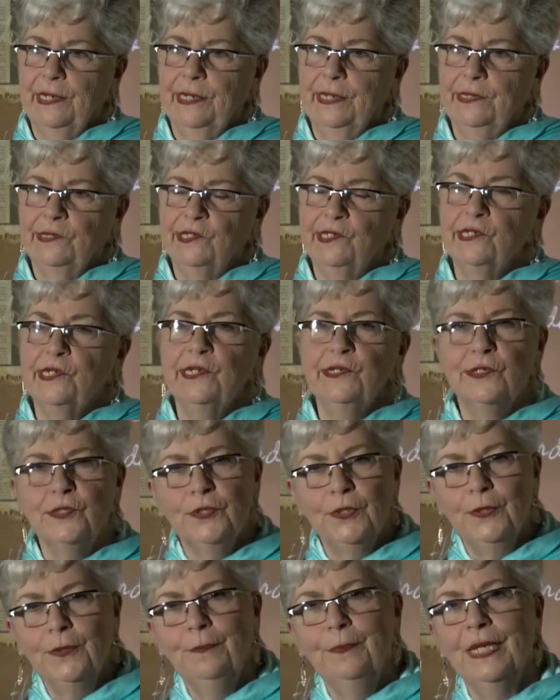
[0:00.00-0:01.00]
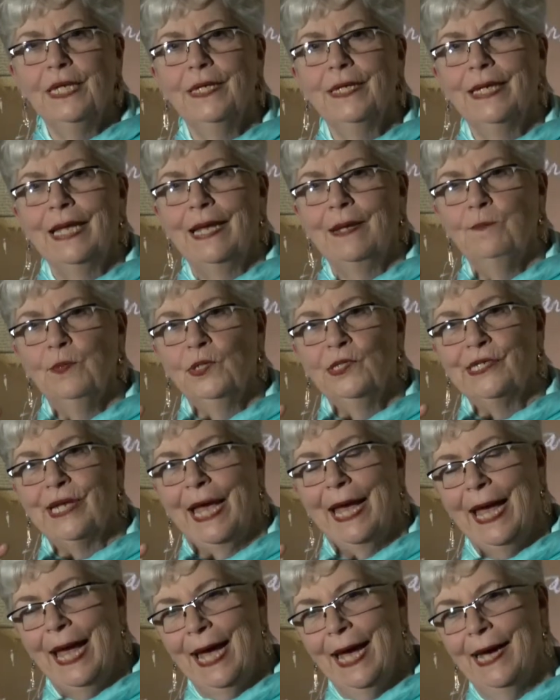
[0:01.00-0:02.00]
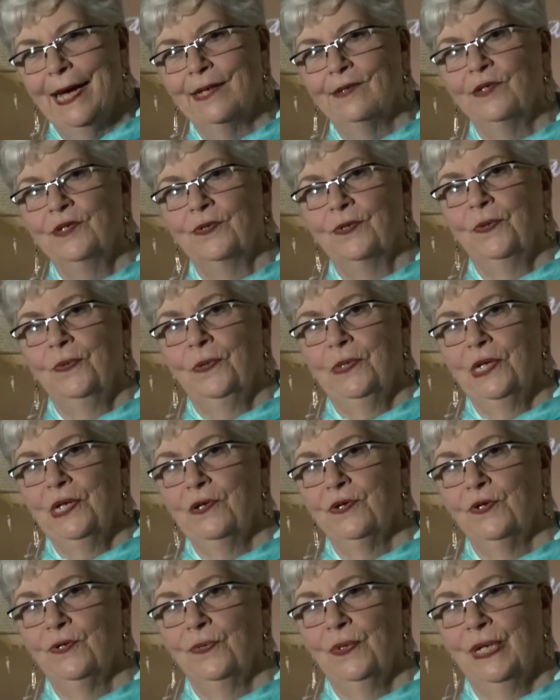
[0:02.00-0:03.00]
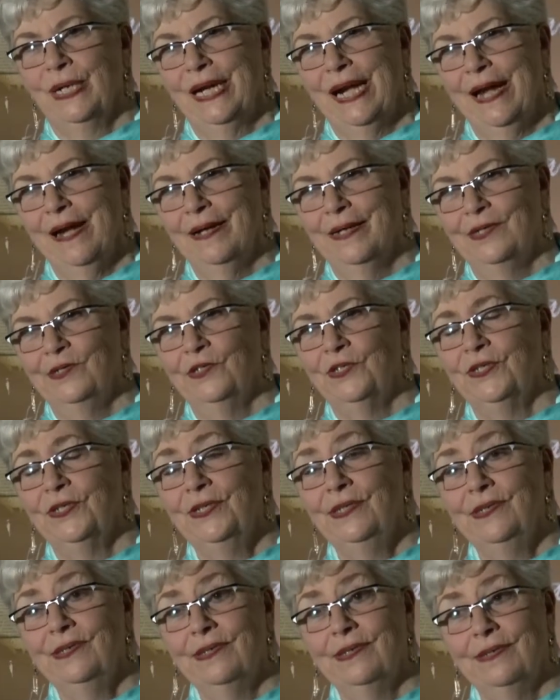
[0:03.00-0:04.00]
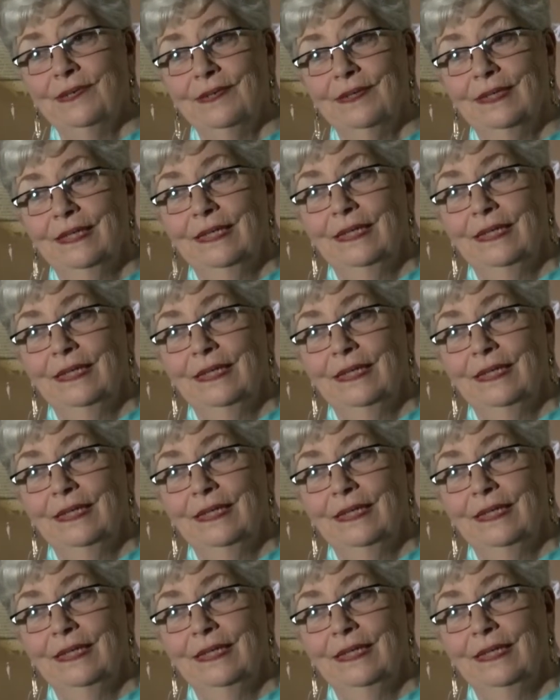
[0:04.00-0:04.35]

a sister being able to act according to her conscience,